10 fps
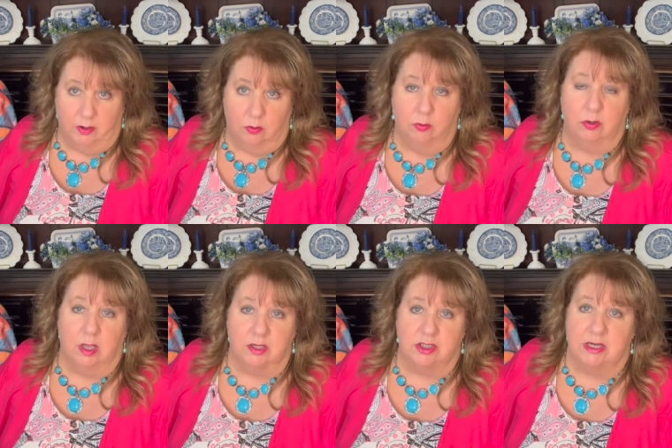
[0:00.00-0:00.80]
old
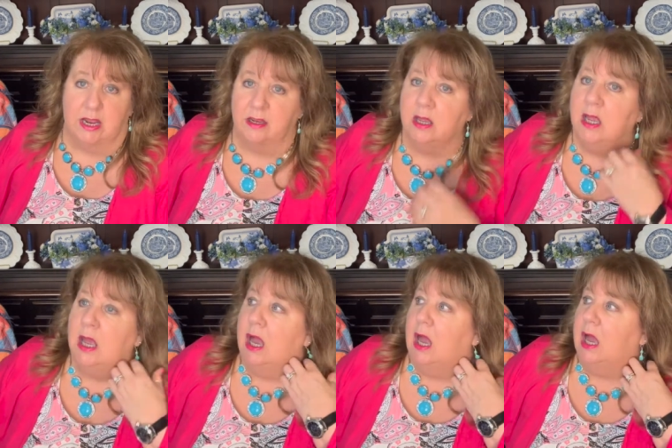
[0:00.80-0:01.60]
luggage tag.
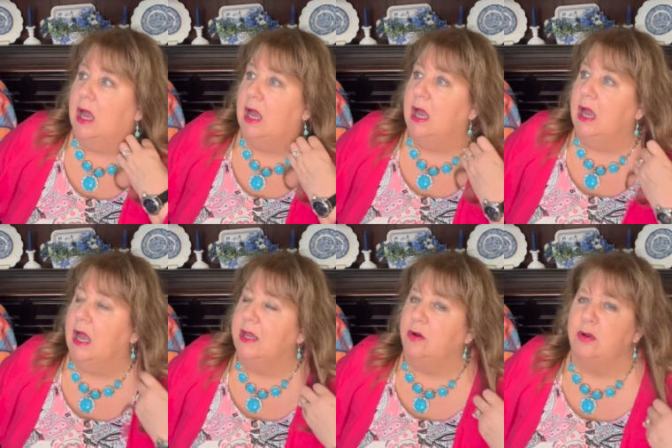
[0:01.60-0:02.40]
Uh,
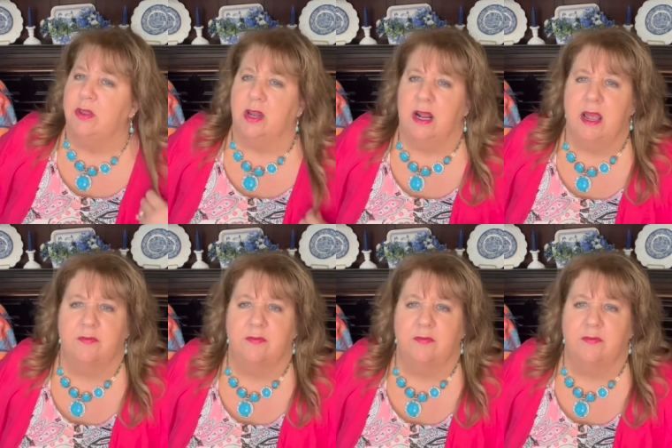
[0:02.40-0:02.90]
I don't know that I have